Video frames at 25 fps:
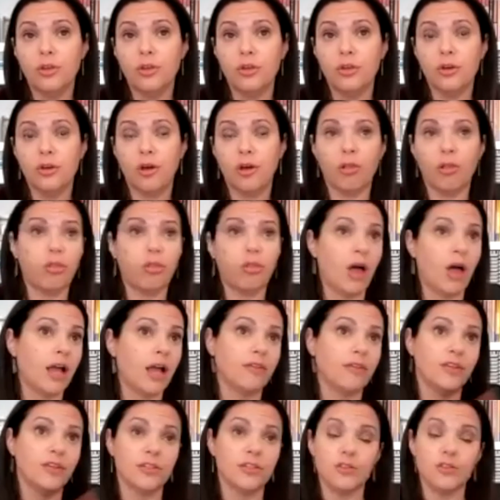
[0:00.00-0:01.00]
A lot
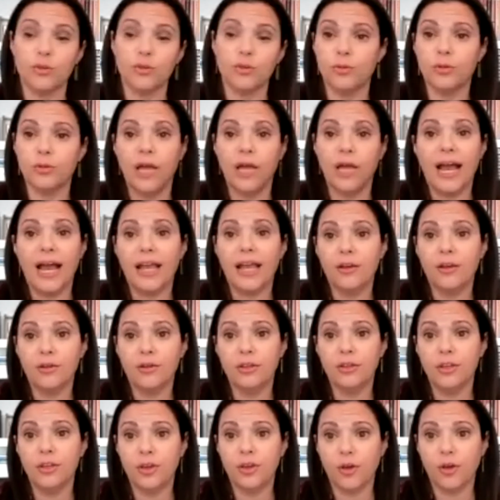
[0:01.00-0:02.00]
of us
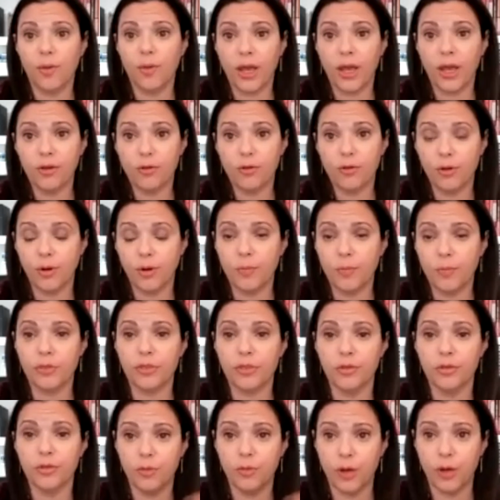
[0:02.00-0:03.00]
I grew up
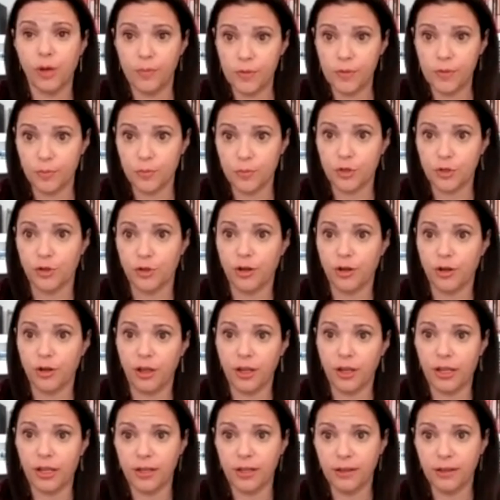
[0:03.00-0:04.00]
with the rub some dirt
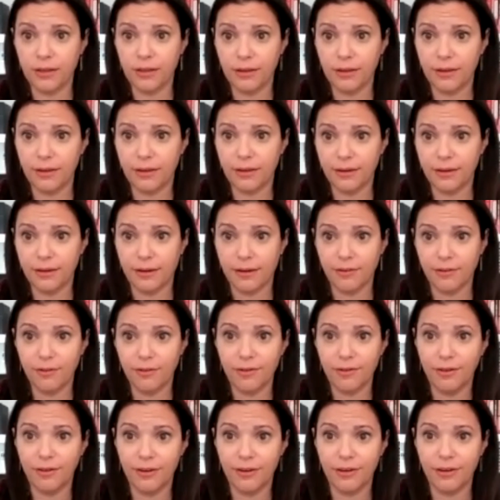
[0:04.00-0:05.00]
on it.
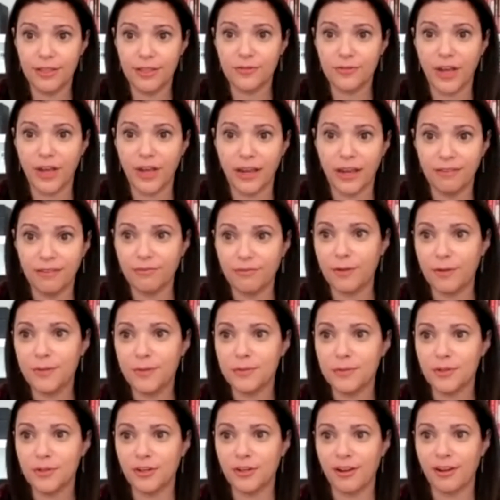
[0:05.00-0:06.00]
It's fine. Rub
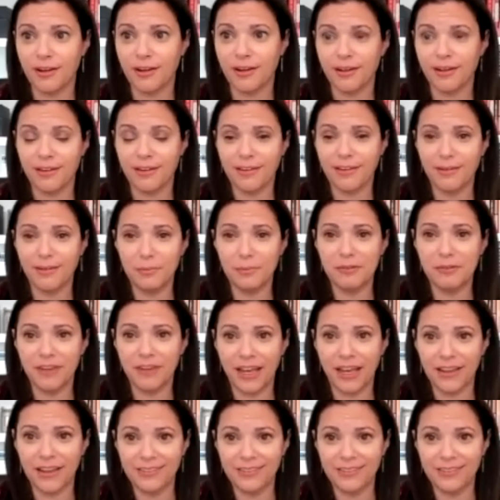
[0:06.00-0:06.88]
some dirt on it. It'll be fine.